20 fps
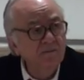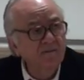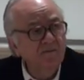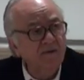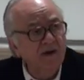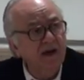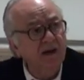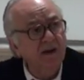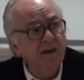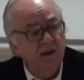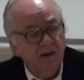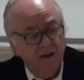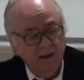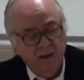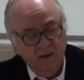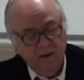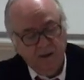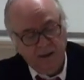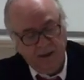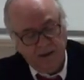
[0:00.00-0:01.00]
very
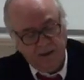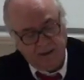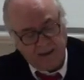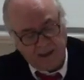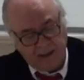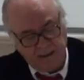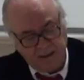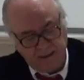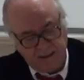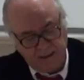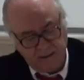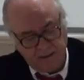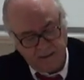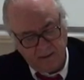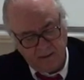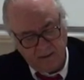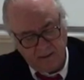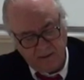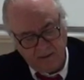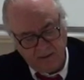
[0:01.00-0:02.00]
intense
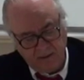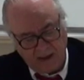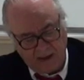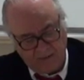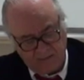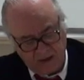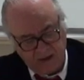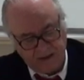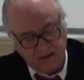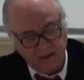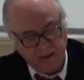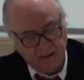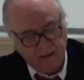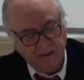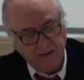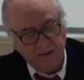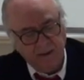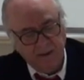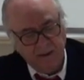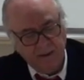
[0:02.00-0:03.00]

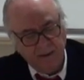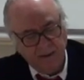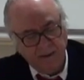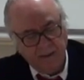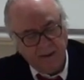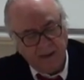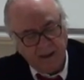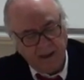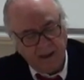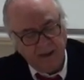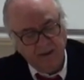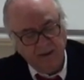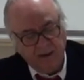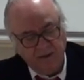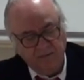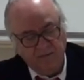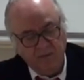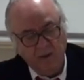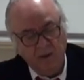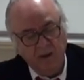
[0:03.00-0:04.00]
diversity, and
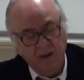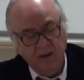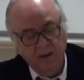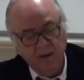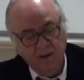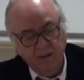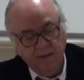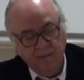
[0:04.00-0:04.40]
therefore